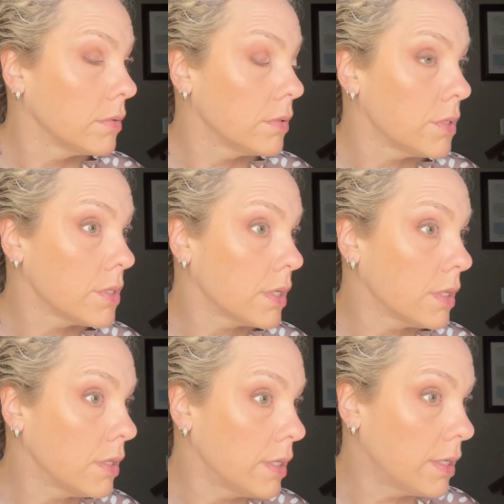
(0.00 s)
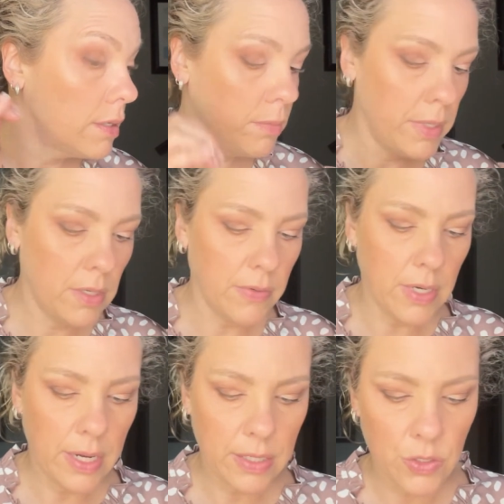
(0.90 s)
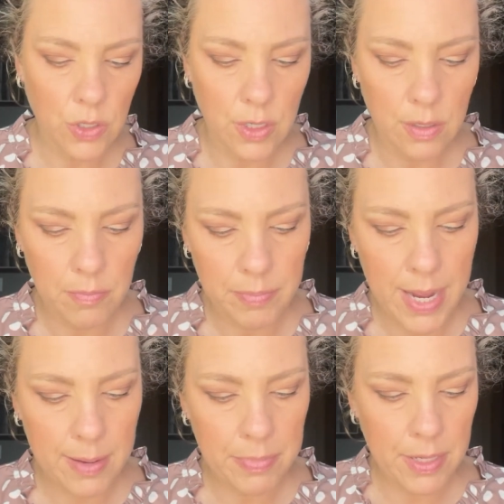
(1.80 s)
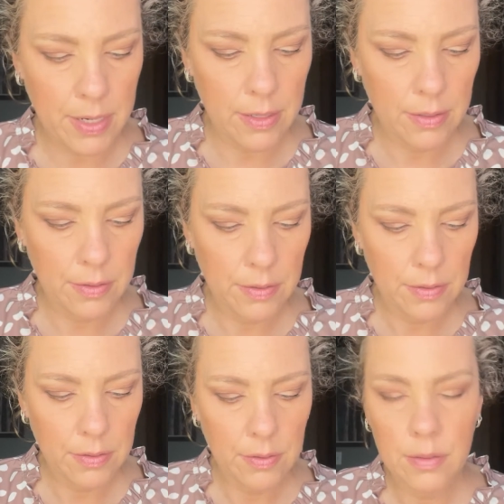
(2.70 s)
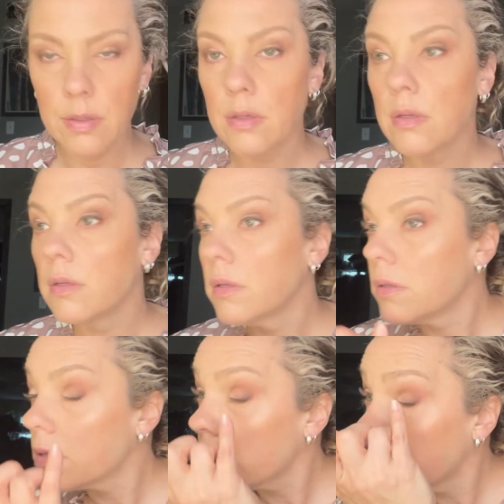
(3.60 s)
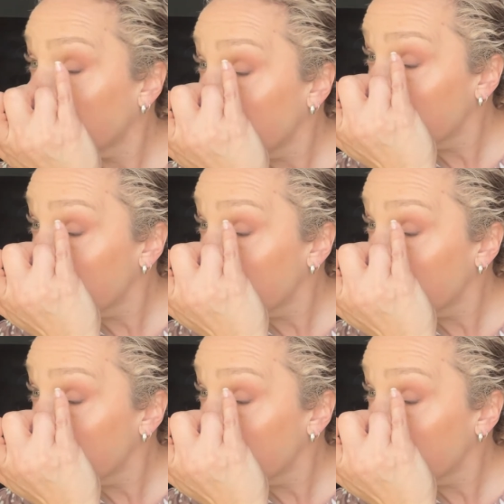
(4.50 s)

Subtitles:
Just a little bit of an extra pop there. Same on this